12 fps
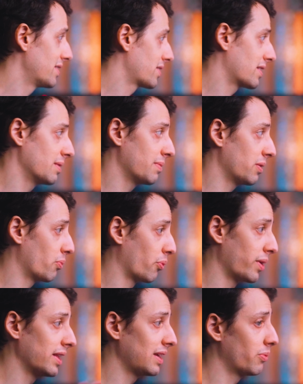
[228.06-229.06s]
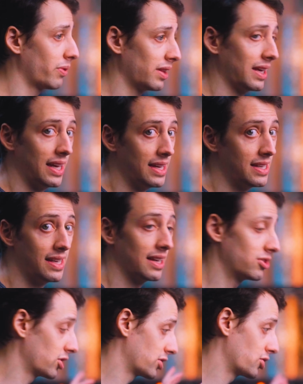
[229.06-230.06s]
this is going to be really, really easy
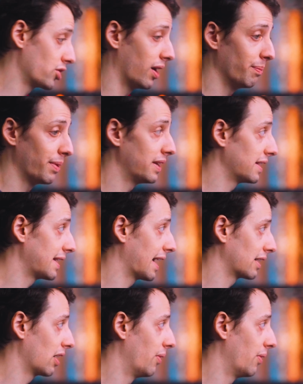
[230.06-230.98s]
to just jump in and get